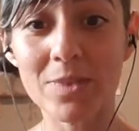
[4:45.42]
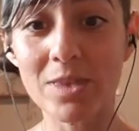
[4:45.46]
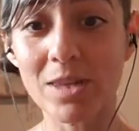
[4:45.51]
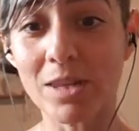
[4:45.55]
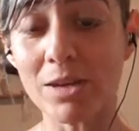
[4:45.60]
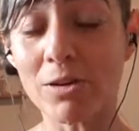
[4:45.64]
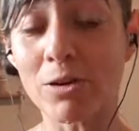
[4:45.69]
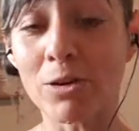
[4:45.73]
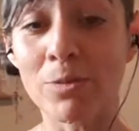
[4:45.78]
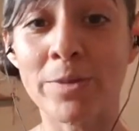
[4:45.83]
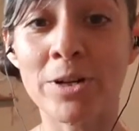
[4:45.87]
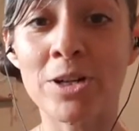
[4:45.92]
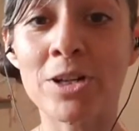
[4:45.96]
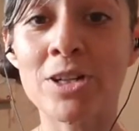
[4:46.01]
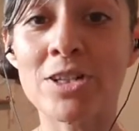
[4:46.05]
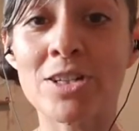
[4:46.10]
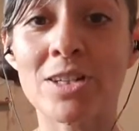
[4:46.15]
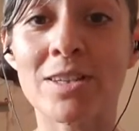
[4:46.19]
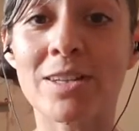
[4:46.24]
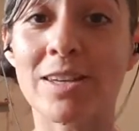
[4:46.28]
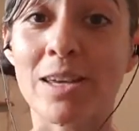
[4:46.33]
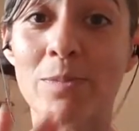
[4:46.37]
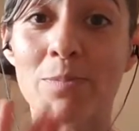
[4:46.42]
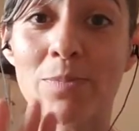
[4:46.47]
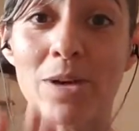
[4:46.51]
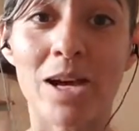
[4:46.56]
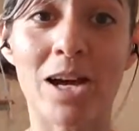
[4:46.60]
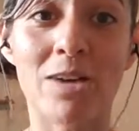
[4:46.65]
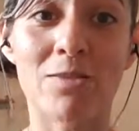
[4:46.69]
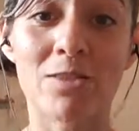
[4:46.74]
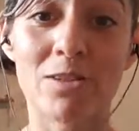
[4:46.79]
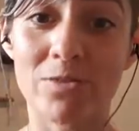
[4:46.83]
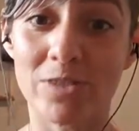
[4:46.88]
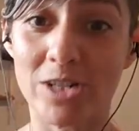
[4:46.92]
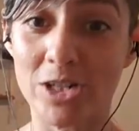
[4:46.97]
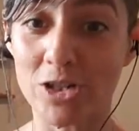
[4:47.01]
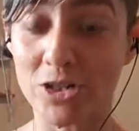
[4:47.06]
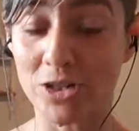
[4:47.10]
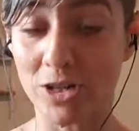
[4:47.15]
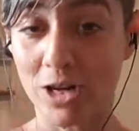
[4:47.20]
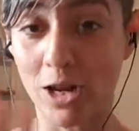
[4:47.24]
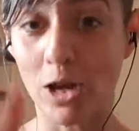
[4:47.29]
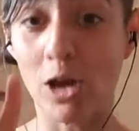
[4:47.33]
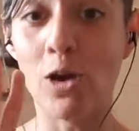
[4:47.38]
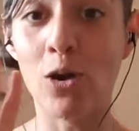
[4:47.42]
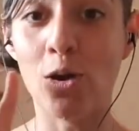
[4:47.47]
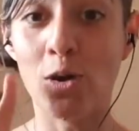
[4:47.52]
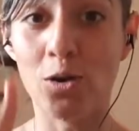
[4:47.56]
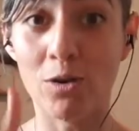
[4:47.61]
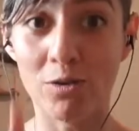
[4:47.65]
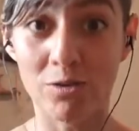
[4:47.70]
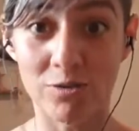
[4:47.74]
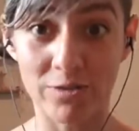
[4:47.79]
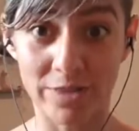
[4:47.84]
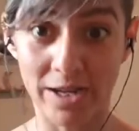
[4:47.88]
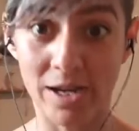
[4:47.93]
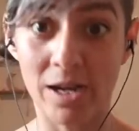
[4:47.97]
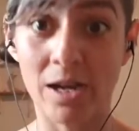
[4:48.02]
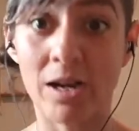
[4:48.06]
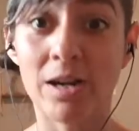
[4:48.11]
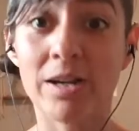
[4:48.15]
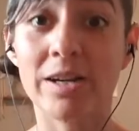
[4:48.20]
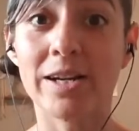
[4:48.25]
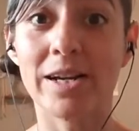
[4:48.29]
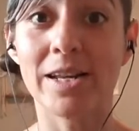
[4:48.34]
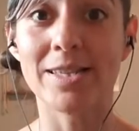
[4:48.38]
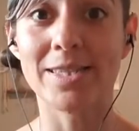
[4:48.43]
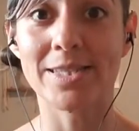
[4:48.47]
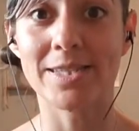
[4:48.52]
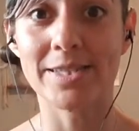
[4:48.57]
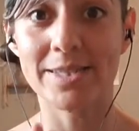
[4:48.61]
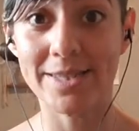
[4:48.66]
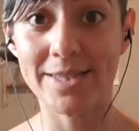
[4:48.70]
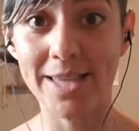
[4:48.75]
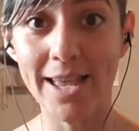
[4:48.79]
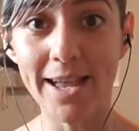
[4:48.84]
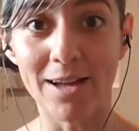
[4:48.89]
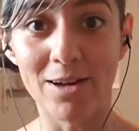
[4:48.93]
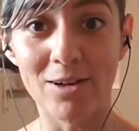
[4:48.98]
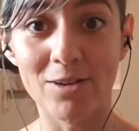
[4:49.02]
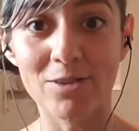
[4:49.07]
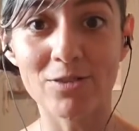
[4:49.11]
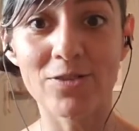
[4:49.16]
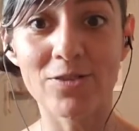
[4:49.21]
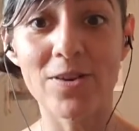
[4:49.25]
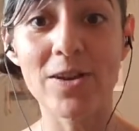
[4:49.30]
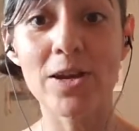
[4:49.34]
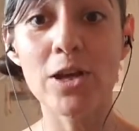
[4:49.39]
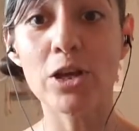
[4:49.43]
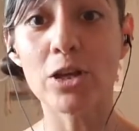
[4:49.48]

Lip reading: You're merging the empowered version of the heart itself,